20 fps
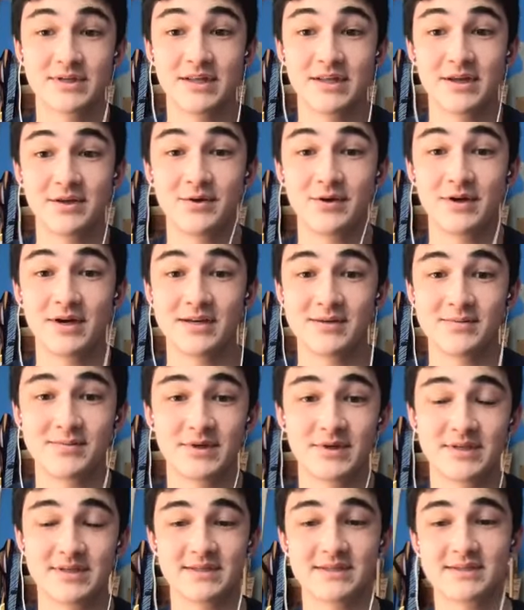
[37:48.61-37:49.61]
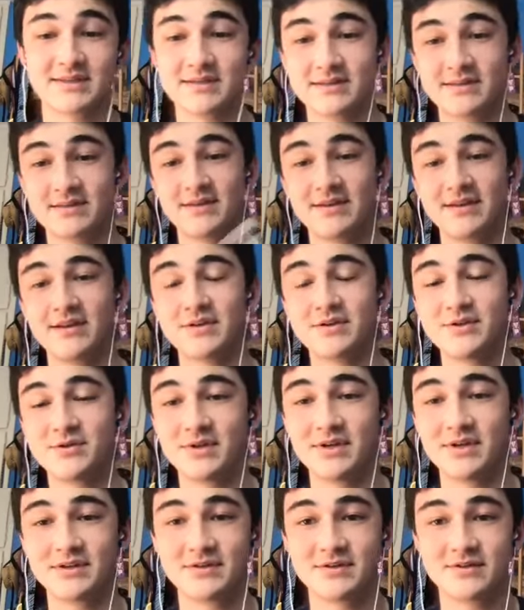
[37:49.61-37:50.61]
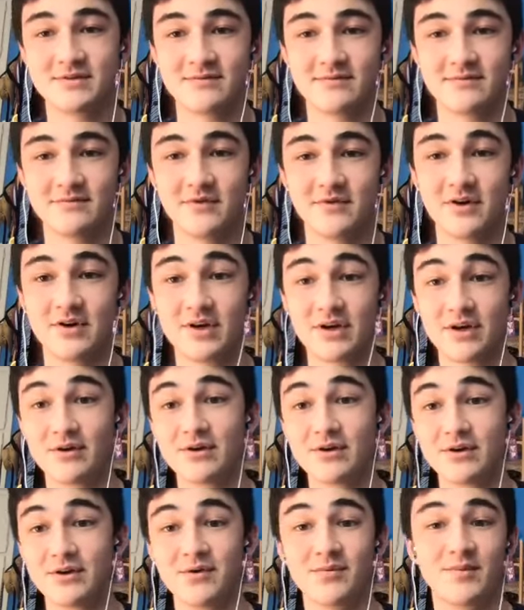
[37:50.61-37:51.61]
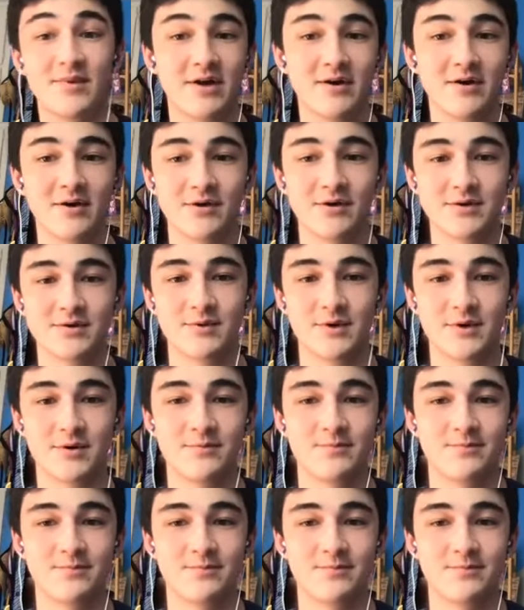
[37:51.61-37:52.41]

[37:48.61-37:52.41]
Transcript: thank you guys because this is an issue that's very near and dear to my heart as well.